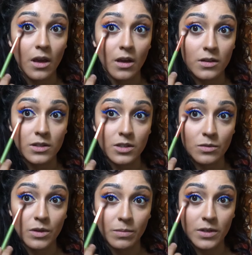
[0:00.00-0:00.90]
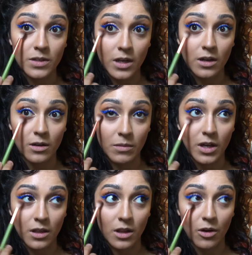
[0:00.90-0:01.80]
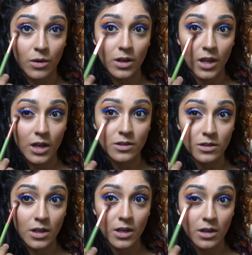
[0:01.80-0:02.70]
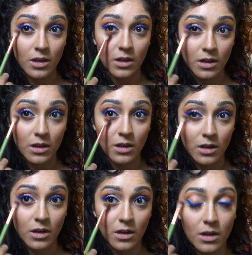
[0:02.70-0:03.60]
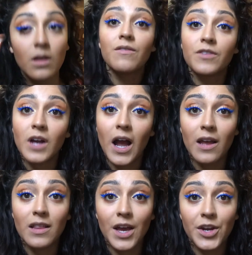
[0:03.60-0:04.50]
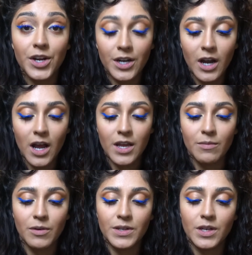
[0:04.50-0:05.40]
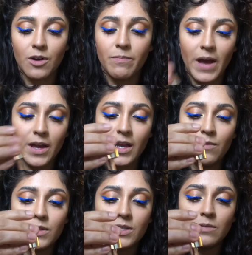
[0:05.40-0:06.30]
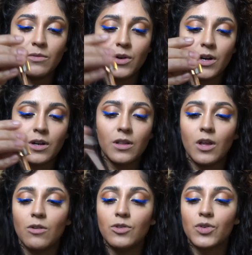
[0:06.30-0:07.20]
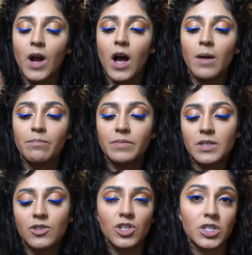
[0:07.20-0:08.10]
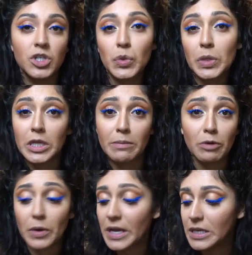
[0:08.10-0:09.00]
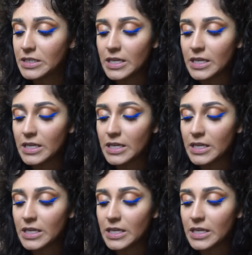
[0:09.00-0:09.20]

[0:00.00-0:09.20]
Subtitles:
and sweep it down my lower lash line. For highlighter, I am going to go back in with some more glow drops just to really bring it